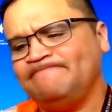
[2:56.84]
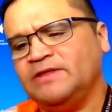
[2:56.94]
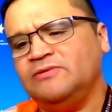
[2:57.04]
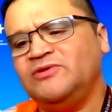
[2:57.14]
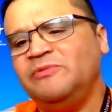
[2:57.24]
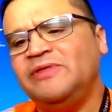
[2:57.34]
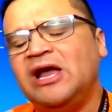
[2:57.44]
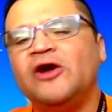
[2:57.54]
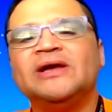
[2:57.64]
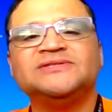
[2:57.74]
some of the
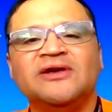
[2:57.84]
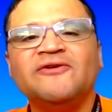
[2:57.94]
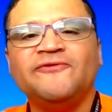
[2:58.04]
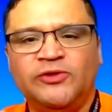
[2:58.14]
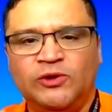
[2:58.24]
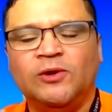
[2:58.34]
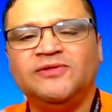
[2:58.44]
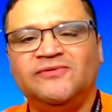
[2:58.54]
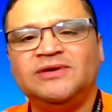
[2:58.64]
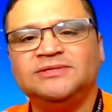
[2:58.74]
areas further
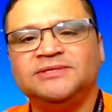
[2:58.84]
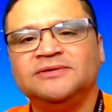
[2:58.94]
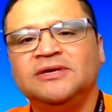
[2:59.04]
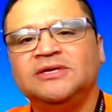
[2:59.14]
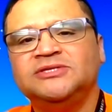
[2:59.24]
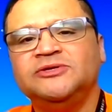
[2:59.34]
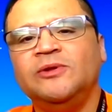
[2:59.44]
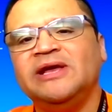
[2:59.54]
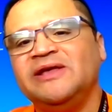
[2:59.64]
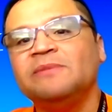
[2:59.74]
north of us. So
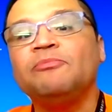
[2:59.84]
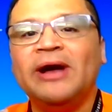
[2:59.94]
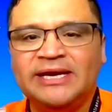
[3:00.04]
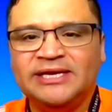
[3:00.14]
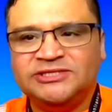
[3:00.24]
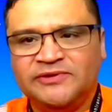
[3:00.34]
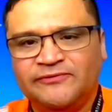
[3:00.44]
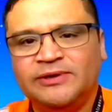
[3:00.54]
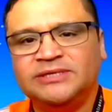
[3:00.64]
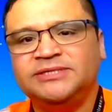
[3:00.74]
like in the Bryan district,
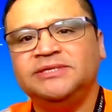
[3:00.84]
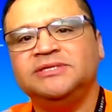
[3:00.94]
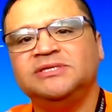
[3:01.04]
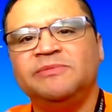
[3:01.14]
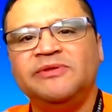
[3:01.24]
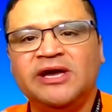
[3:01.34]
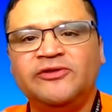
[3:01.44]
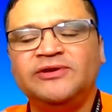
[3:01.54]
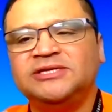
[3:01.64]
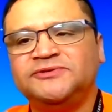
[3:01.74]
for instance, and some of the
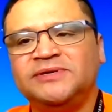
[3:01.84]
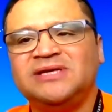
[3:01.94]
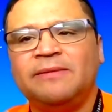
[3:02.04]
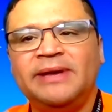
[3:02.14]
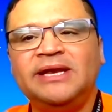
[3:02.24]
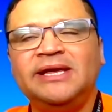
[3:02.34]
other districts that may